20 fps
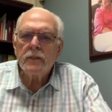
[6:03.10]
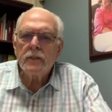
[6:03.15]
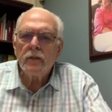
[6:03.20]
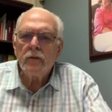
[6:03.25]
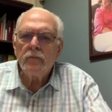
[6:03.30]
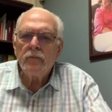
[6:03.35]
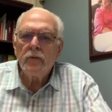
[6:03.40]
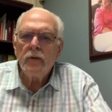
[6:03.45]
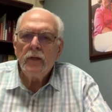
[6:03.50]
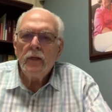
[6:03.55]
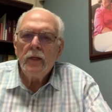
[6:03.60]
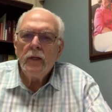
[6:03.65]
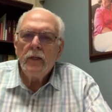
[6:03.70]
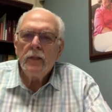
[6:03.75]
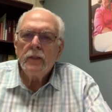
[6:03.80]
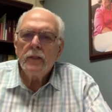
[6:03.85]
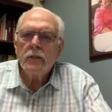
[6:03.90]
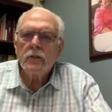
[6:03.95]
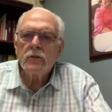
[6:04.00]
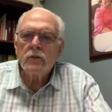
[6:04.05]
of
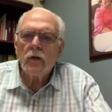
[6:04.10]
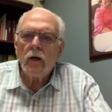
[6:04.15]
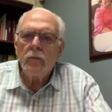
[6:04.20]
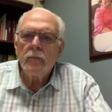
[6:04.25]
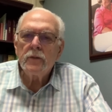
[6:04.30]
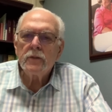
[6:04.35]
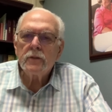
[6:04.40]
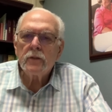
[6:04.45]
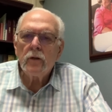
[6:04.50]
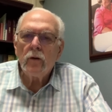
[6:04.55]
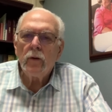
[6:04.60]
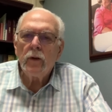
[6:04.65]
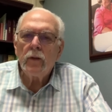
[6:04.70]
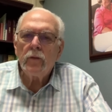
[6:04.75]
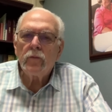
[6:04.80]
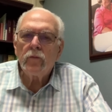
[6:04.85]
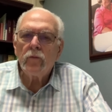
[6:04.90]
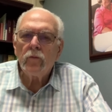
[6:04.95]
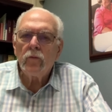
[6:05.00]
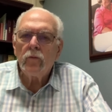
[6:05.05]
the psalmist going
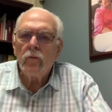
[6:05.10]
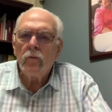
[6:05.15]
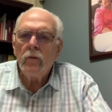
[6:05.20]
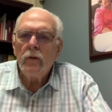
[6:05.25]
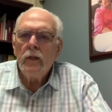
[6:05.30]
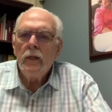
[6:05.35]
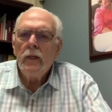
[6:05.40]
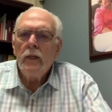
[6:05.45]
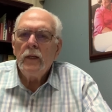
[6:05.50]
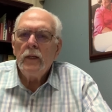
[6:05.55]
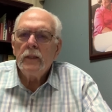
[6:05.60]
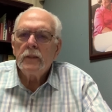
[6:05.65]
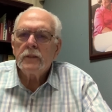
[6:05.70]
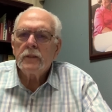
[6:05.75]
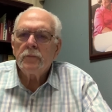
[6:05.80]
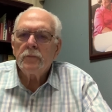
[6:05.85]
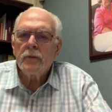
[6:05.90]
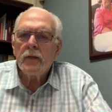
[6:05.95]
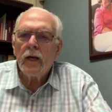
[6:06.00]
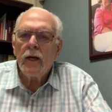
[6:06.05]
through
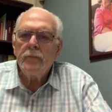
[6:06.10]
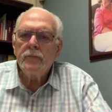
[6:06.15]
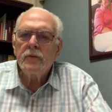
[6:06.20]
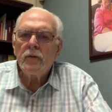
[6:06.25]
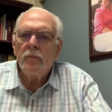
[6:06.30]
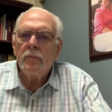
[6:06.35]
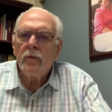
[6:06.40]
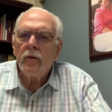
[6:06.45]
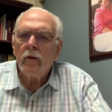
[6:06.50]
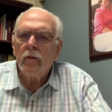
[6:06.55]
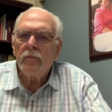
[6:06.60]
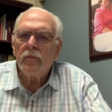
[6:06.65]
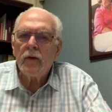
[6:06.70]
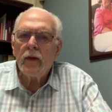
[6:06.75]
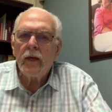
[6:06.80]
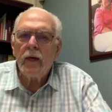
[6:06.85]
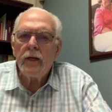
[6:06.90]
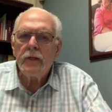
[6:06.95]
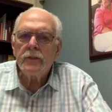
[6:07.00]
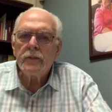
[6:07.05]
some times of
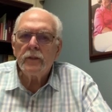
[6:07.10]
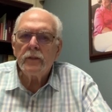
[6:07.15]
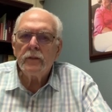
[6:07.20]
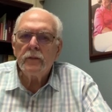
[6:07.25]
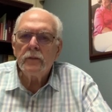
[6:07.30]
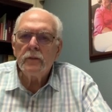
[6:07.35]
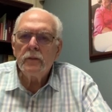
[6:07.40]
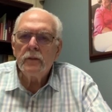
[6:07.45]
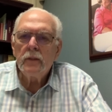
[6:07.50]
purification.